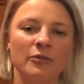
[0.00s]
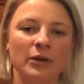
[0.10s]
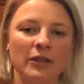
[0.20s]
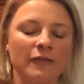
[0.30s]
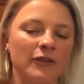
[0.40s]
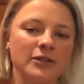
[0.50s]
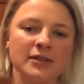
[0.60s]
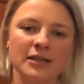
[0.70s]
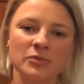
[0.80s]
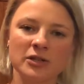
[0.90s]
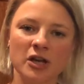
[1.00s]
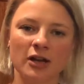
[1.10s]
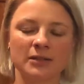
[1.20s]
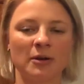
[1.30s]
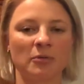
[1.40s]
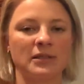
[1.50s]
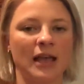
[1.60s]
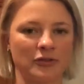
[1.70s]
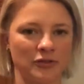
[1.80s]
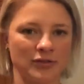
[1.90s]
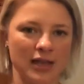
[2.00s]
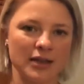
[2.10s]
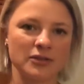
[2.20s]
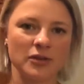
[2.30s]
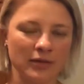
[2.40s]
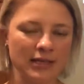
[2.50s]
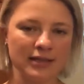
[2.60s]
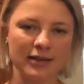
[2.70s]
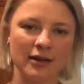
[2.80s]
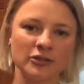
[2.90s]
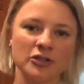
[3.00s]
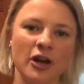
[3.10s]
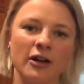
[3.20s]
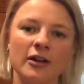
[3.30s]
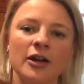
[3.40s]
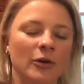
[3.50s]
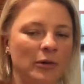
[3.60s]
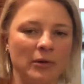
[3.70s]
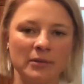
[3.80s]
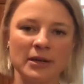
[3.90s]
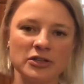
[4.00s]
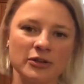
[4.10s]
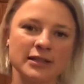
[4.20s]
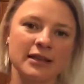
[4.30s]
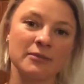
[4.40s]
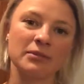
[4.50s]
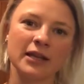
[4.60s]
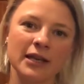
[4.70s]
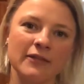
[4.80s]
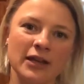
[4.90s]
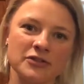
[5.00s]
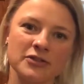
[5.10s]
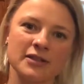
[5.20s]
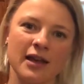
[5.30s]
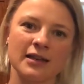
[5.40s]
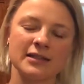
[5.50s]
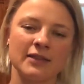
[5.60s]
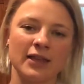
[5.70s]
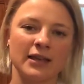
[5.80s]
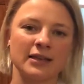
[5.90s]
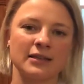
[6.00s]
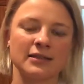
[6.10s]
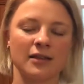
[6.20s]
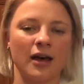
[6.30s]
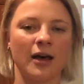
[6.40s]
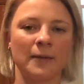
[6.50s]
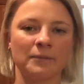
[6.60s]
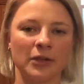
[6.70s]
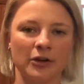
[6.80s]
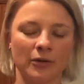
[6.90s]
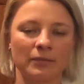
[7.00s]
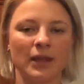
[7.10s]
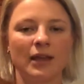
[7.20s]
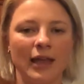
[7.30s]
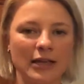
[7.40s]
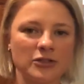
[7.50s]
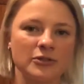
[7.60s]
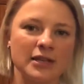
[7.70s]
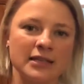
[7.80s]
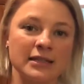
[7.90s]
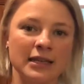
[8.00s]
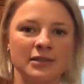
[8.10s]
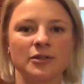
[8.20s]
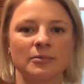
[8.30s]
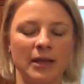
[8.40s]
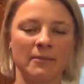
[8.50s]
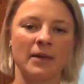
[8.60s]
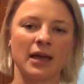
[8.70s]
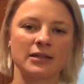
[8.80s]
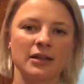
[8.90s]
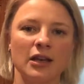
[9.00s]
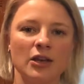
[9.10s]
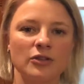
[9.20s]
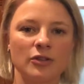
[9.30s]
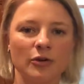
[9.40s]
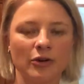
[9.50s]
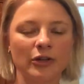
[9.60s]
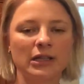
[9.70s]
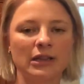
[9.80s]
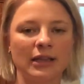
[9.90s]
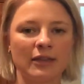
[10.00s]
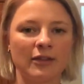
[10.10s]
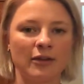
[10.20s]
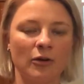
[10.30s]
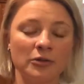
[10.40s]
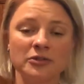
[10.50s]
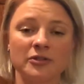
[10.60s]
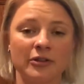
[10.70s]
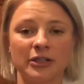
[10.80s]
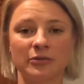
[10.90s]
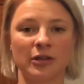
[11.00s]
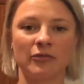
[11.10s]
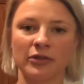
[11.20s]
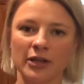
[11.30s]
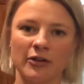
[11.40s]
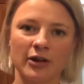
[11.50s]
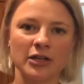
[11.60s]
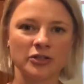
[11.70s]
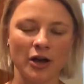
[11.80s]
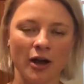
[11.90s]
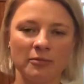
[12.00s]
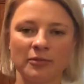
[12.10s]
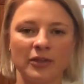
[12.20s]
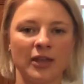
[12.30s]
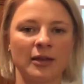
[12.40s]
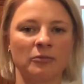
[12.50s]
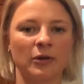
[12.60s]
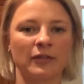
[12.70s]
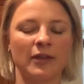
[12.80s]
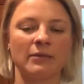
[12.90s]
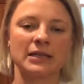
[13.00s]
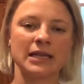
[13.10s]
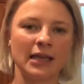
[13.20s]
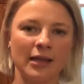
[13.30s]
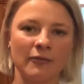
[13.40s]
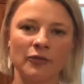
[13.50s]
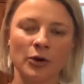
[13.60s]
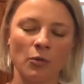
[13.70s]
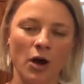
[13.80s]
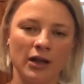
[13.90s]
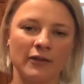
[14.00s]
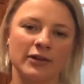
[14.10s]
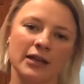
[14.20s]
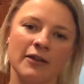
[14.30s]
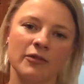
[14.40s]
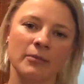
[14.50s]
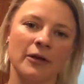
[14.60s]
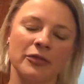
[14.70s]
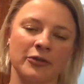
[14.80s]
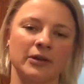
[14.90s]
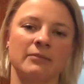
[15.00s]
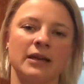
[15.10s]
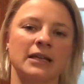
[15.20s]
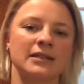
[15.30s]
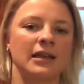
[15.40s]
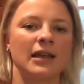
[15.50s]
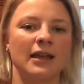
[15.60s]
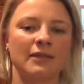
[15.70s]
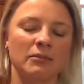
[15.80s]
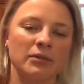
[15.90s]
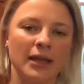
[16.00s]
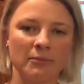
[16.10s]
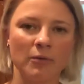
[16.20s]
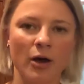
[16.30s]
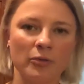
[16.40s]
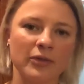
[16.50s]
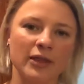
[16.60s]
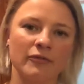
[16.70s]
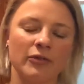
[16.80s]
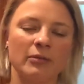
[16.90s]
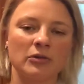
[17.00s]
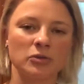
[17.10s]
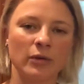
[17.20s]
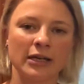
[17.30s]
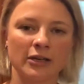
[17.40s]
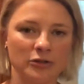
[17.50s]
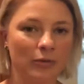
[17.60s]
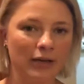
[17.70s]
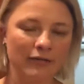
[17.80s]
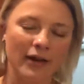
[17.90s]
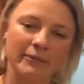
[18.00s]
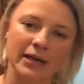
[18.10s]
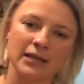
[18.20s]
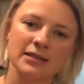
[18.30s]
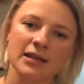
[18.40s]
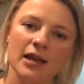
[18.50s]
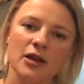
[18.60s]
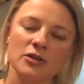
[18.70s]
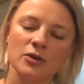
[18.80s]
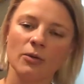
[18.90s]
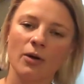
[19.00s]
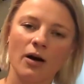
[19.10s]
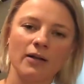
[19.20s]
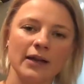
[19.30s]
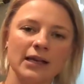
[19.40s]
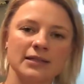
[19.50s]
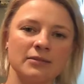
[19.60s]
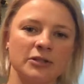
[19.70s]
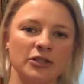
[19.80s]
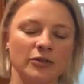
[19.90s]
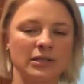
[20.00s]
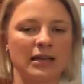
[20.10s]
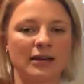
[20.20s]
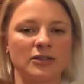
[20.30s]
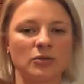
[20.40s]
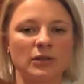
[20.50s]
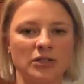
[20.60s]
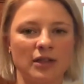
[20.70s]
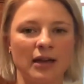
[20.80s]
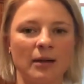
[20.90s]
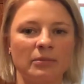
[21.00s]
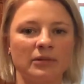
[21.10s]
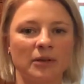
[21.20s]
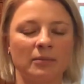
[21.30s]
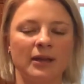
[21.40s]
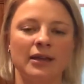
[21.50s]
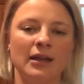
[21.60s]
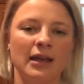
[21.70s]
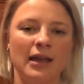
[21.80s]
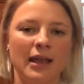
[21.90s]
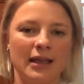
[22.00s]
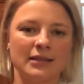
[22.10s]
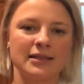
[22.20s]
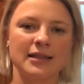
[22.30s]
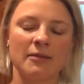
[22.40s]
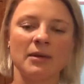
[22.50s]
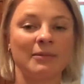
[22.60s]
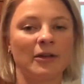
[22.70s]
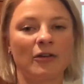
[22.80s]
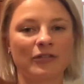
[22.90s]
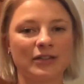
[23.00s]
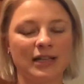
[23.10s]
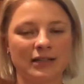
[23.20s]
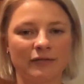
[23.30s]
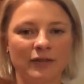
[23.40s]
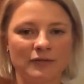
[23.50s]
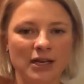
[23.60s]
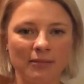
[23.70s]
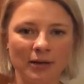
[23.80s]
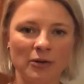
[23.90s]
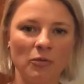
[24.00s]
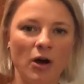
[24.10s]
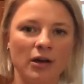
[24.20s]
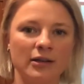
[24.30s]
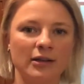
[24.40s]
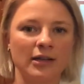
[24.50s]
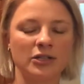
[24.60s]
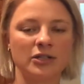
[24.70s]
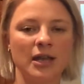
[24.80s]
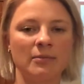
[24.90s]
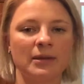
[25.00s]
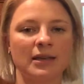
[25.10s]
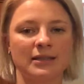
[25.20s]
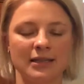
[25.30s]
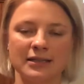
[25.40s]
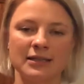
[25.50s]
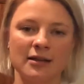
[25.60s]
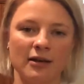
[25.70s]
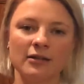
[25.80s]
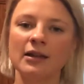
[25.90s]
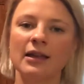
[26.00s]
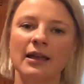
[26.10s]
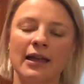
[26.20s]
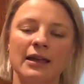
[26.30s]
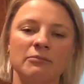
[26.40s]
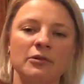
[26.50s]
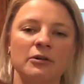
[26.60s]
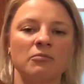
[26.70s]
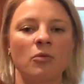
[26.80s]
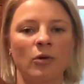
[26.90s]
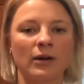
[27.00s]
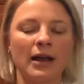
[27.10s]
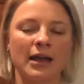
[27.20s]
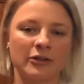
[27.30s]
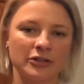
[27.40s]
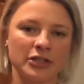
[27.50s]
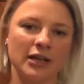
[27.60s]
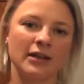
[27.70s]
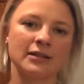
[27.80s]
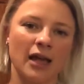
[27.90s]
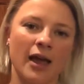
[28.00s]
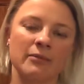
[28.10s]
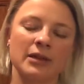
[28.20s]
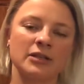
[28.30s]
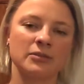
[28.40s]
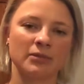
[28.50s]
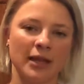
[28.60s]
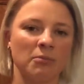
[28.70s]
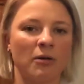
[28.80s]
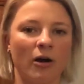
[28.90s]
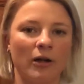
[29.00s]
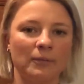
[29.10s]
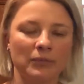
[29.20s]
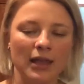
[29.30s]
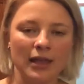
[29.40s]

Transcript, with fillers: One of the first things we talked about was exercise. So he's a young dog. We want to make sure he's getting plenty of exercise and that his, um, you know, exercise needs are being met. So currently, the owner's already doing a really great job with him where they've been taking him for a walk every day for about 30 minutes and then playing ball with him for about 20 to 25 minutes. So all I ask them to do is kind of switch that up a little bit and say maybe go for a 10 to 15 minute walk each day because he's young and put more energy and time into playing ball.